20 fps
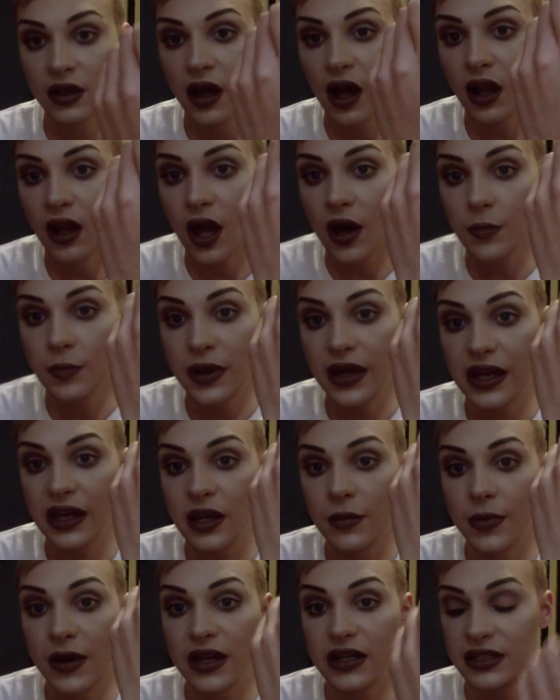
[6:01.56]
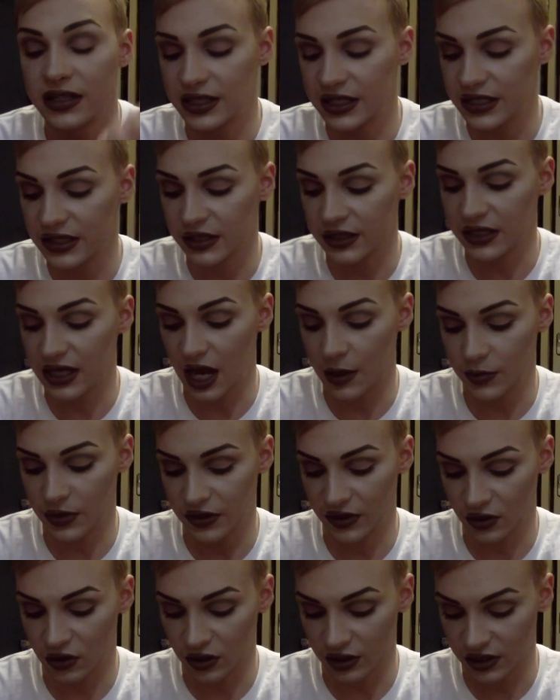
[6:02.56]
A lot pinker based. These are the type
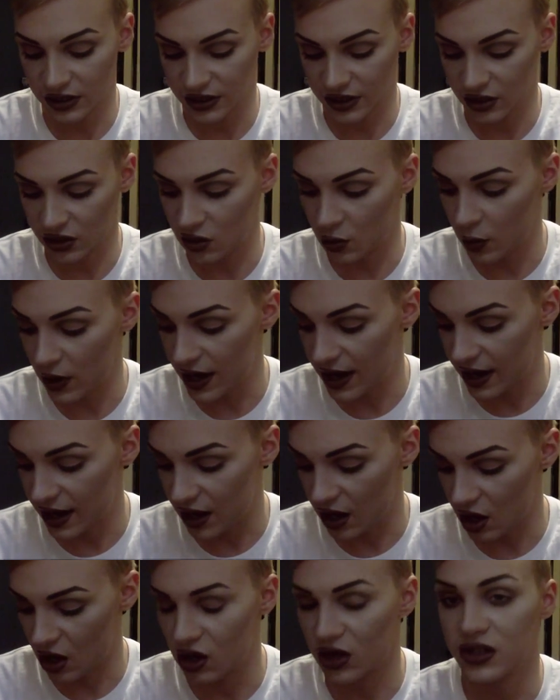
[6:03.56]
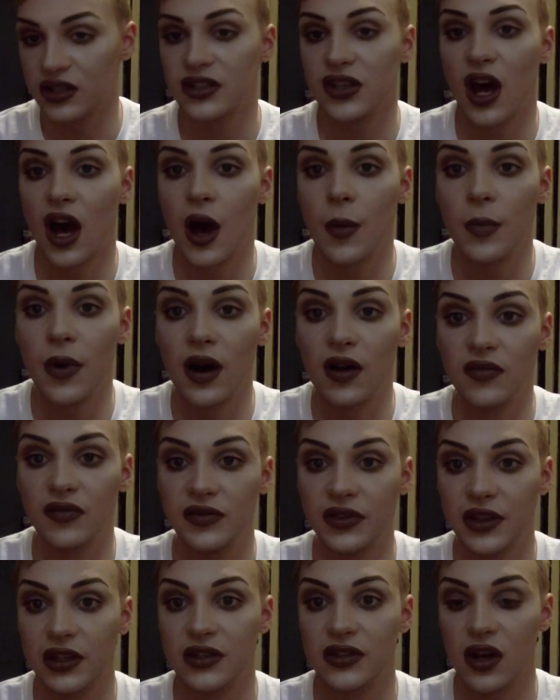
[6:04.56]
of colours that you'll wear on top of
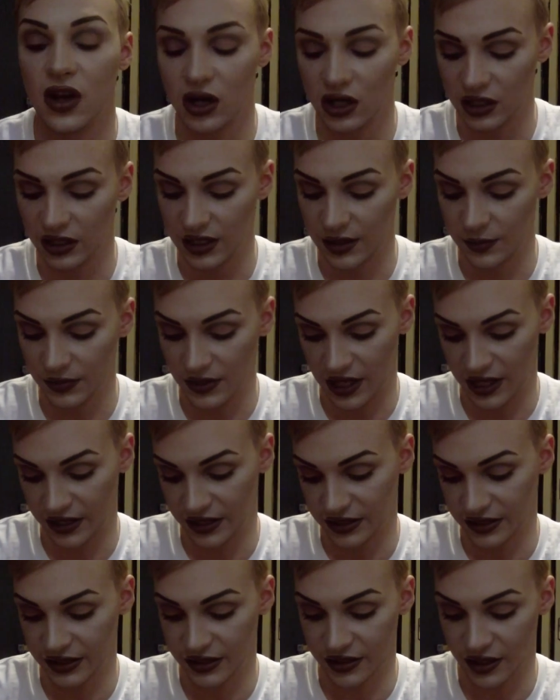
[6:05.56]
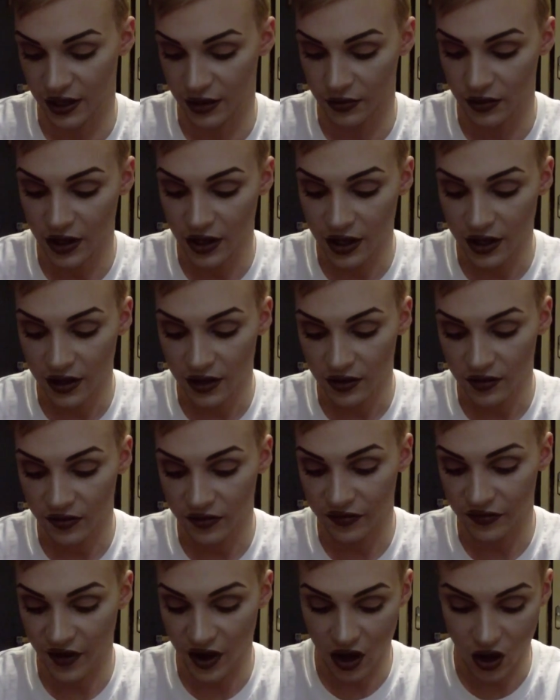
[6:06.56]
the darker lip liners. So
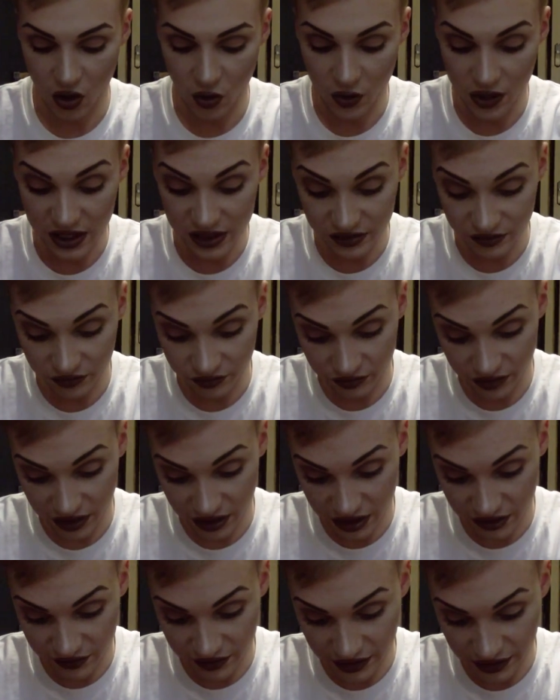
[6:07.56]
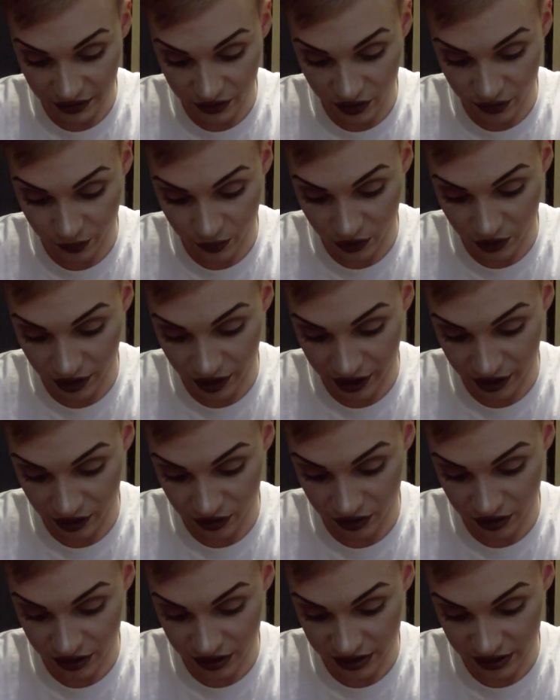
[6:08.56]
Faux is a really good one. I
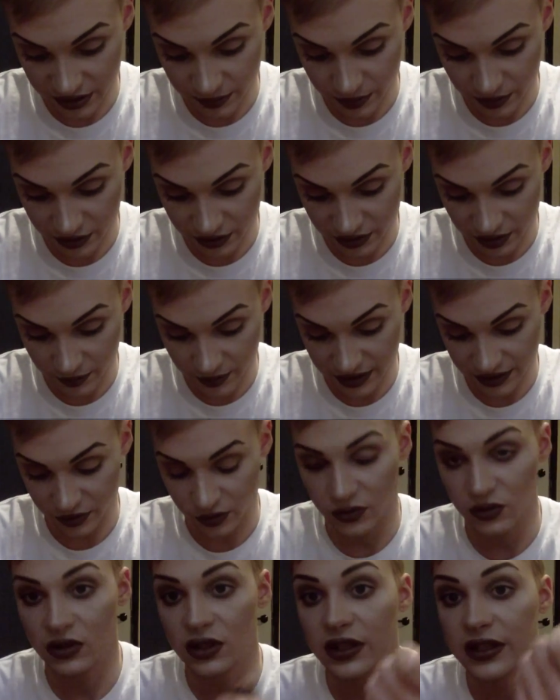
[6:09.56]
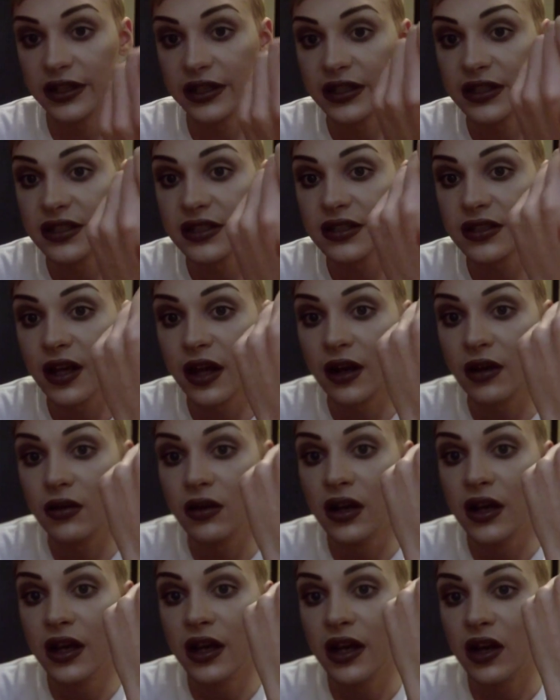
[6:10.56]
know that she supposedly wears all of these, so
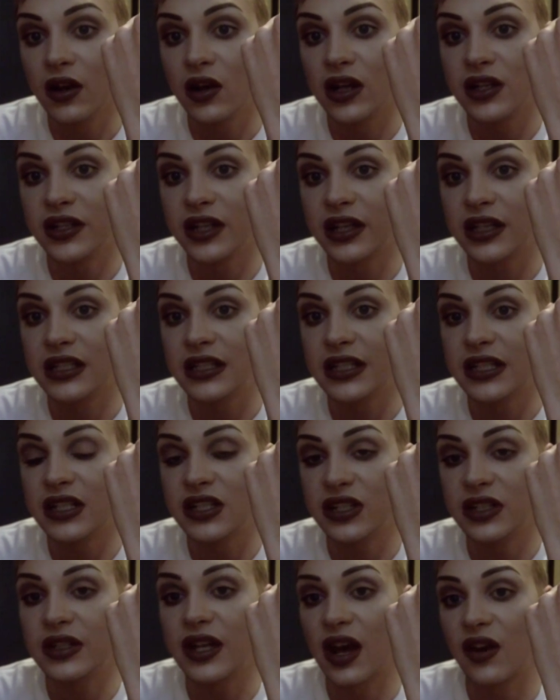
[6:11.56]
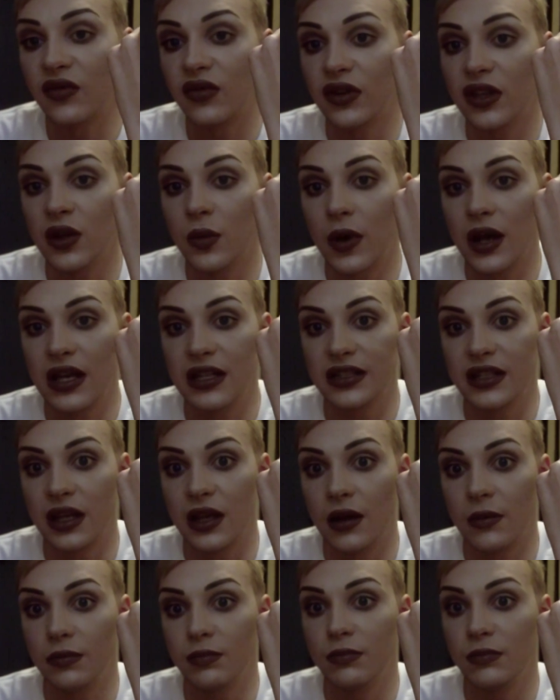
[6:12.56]
as you can see she definitely wears
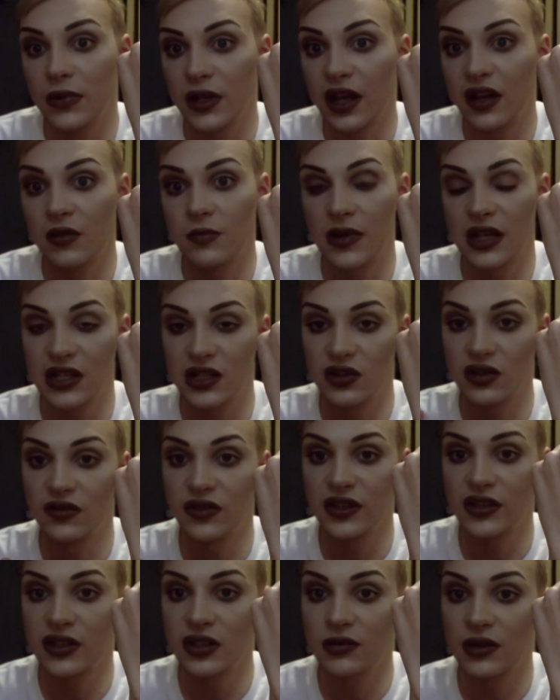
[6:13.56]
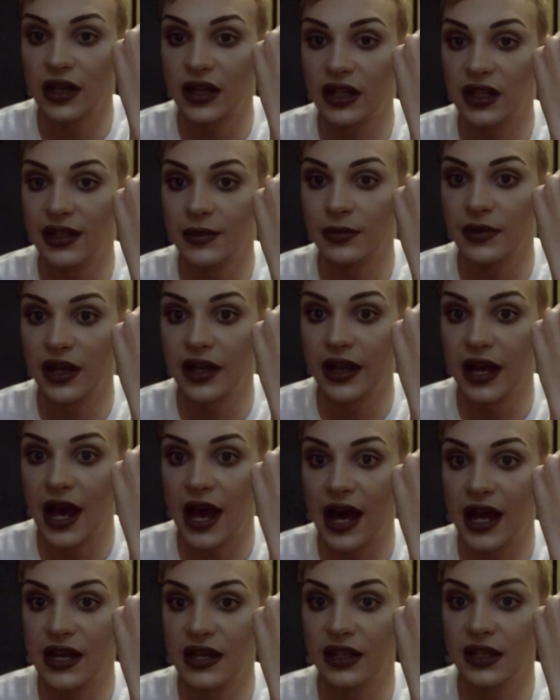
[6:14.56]
a kind of mixture of the two, like a lip liner
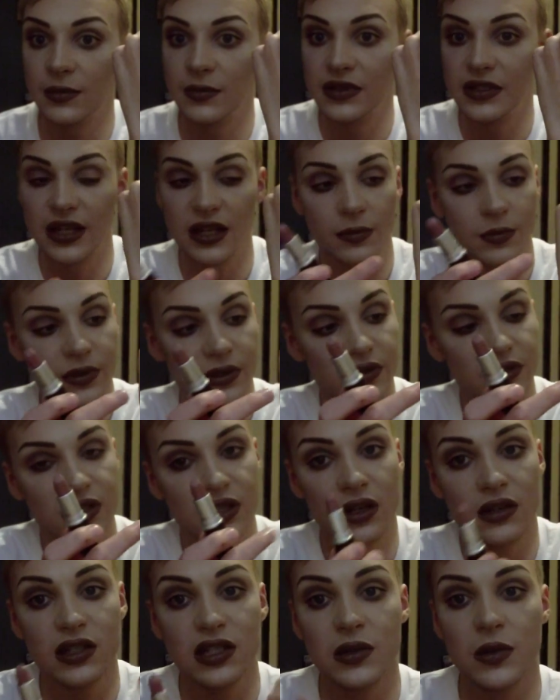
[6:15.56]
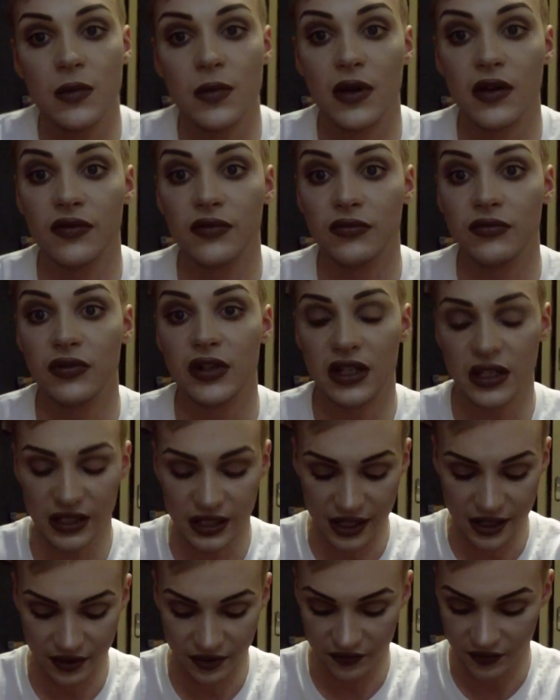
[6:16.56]
and lipstick, because those two are both really
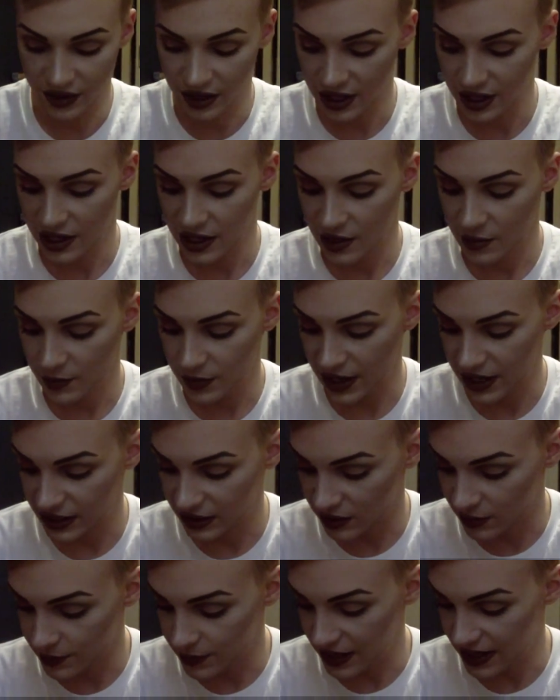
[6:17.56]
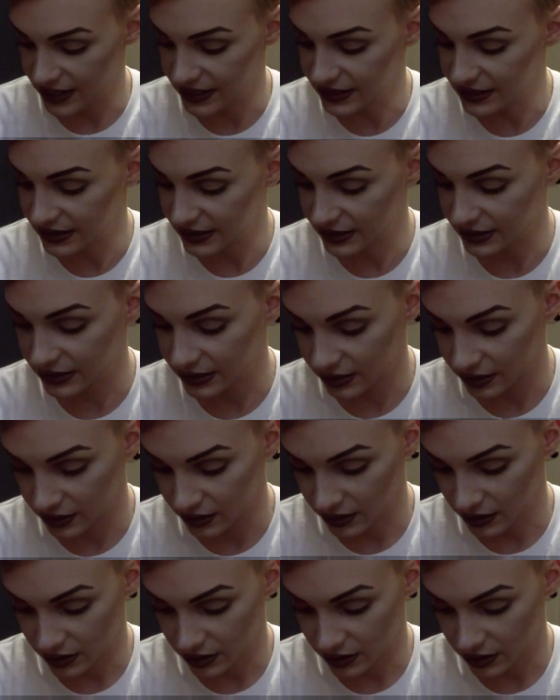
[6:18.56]
kind of paler based.